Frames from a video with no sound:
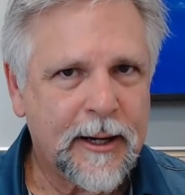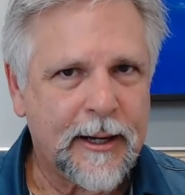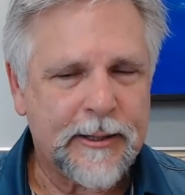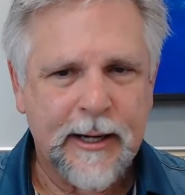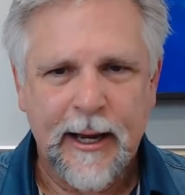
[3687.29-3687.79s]

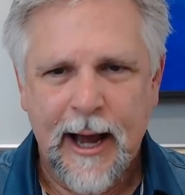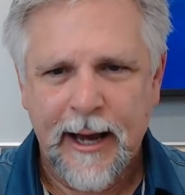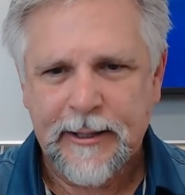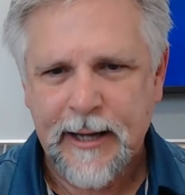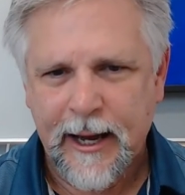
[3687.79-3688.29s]
It's a
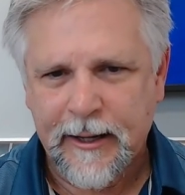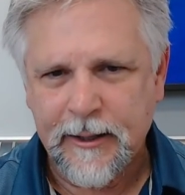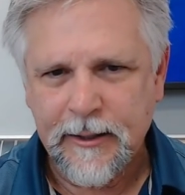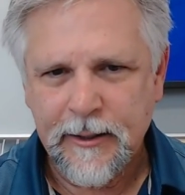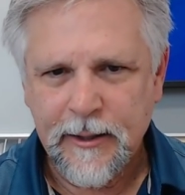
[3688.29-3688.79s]
high-tech
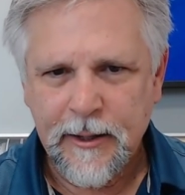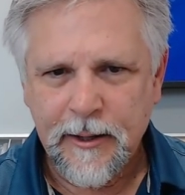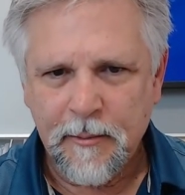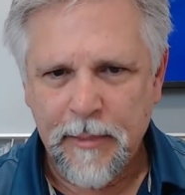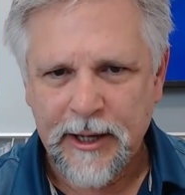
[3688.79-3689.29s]

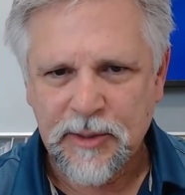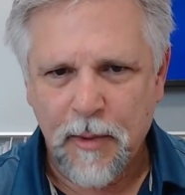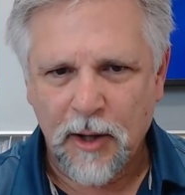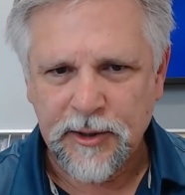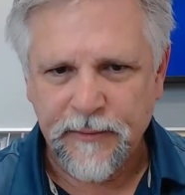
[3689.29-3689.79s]

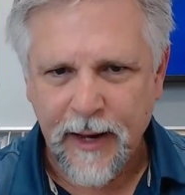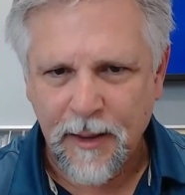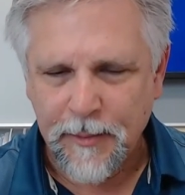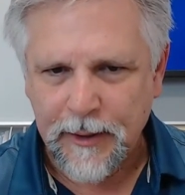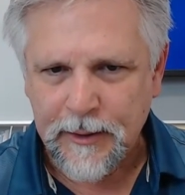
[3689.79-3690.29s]
baseball
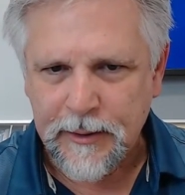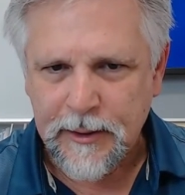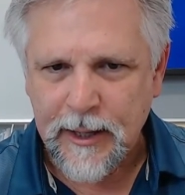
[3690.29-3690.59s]
development